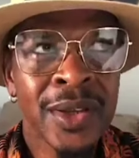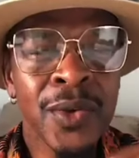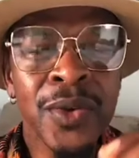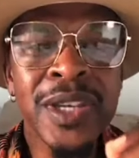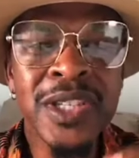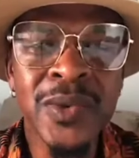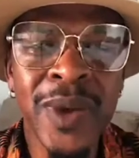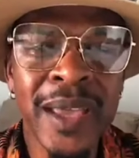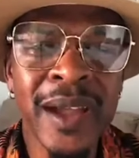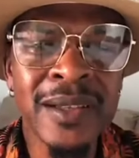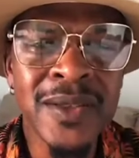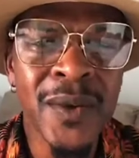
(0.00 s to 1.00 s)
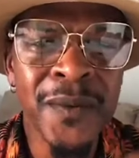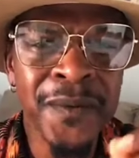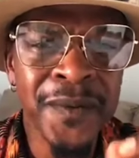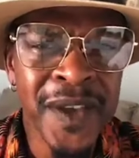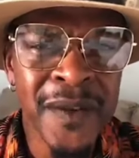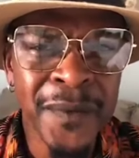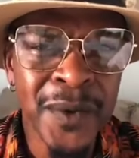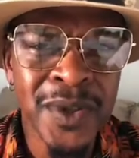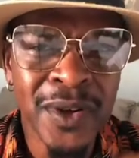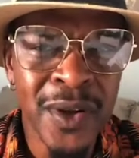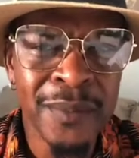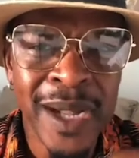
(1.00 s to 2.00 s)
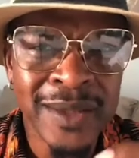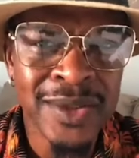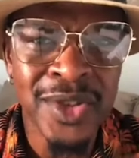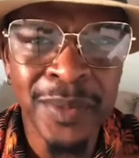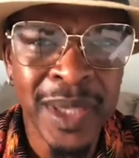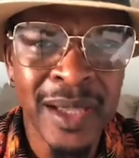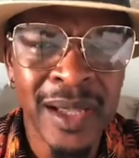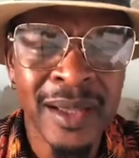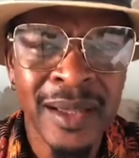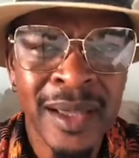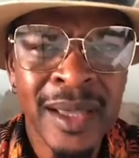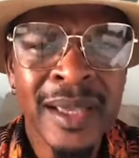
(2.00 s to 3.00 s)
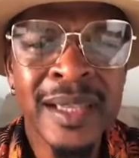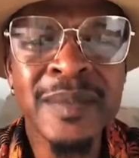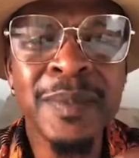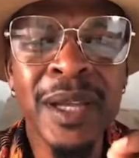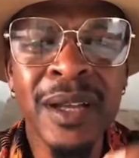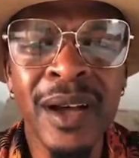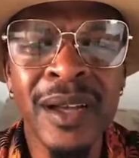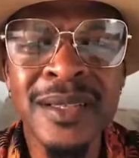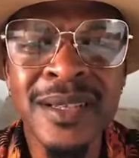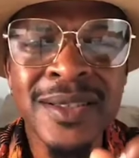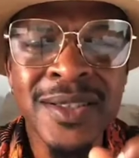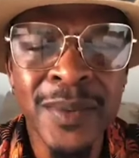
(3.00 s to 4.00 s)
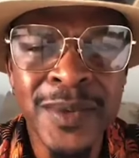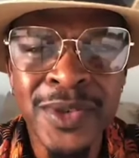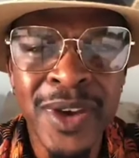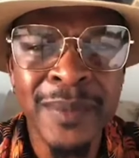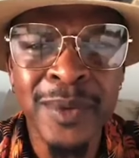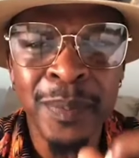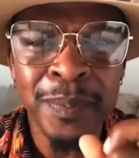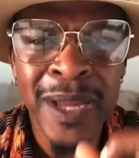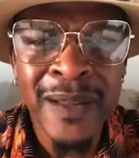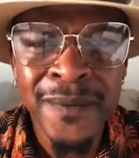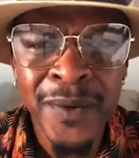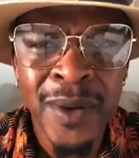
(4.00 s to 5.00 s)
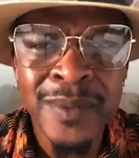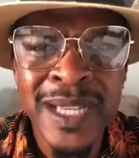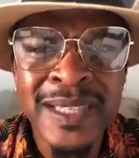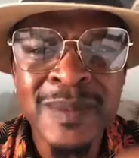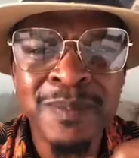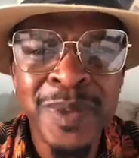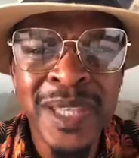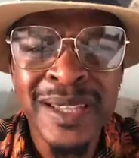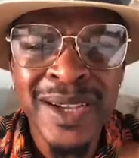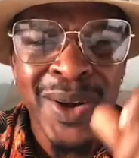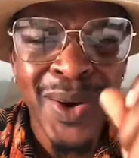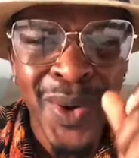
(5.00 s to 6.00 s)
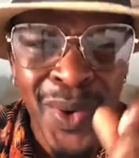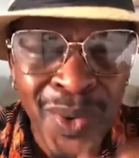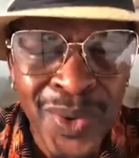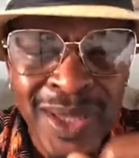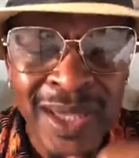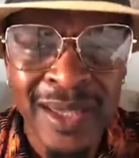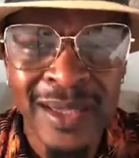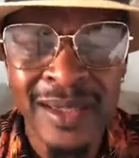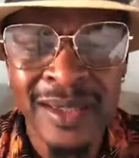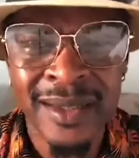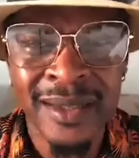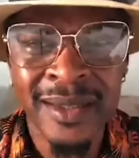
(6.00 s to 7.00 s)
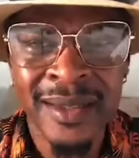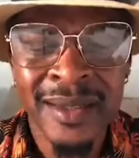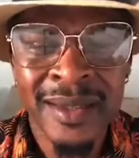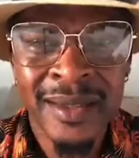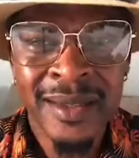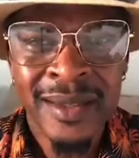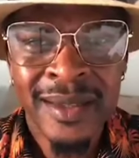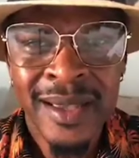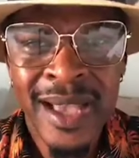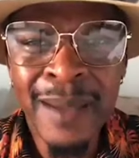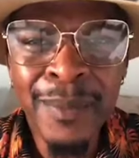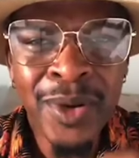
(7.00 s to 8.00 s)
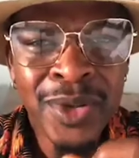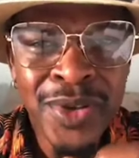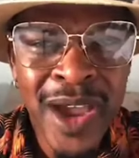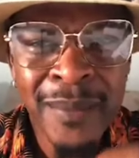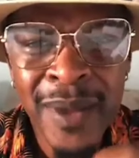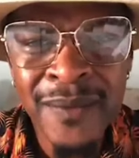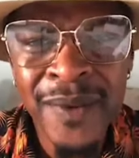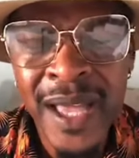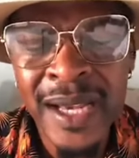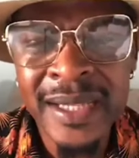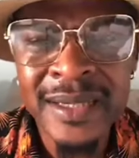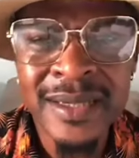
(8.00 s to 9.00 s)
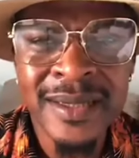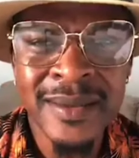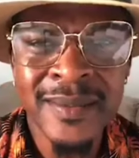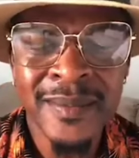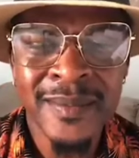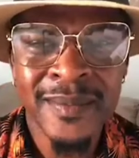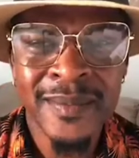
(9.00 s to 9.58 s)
the reason why you're so fearful to come back to Jamaica is because you subscribe to platforms that speak only about crime and violence.